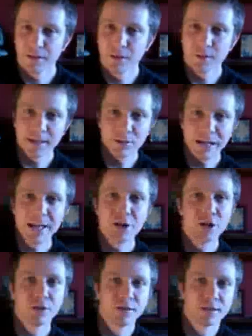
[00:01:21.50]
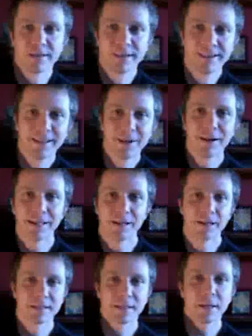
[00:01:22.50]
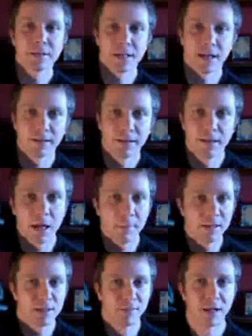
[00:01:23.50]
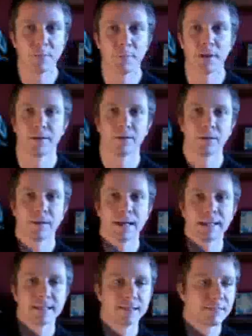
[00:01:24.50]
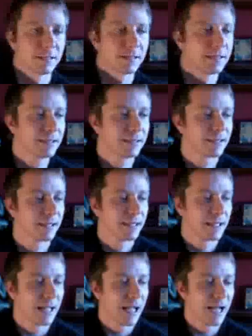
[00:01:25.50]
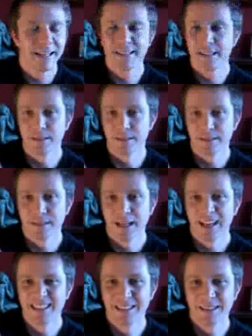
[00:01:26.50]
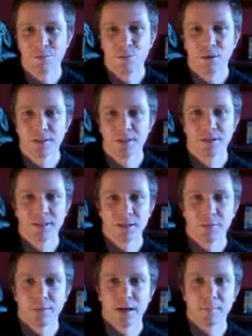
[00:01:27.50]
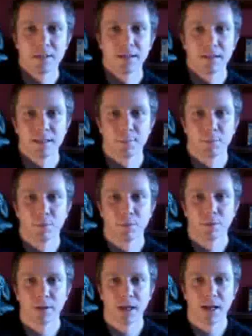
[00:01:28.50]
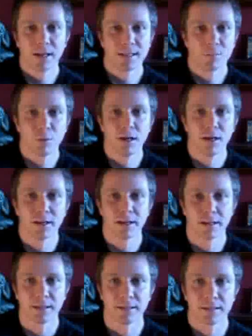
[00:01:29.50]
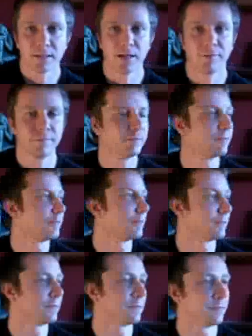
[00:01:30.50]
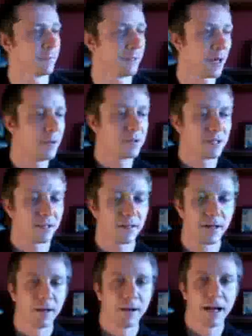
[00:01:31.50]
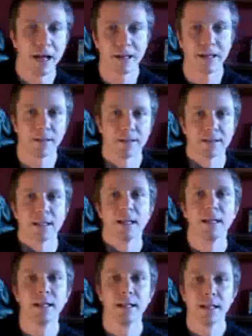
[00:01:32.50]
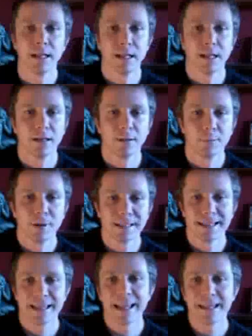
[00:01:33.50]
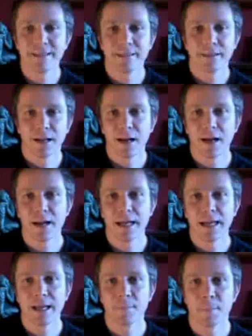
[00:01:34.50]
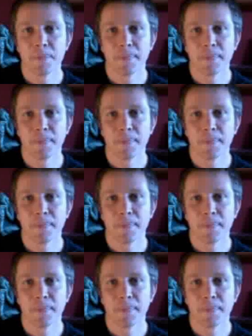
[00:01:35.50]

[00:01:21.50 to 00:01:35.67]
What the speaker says: congratulations, you're a Linux user, I'm a developer and all that. And I didn't want to interrupt this poor guy's work and, be nosy and go, Linux. But then the guy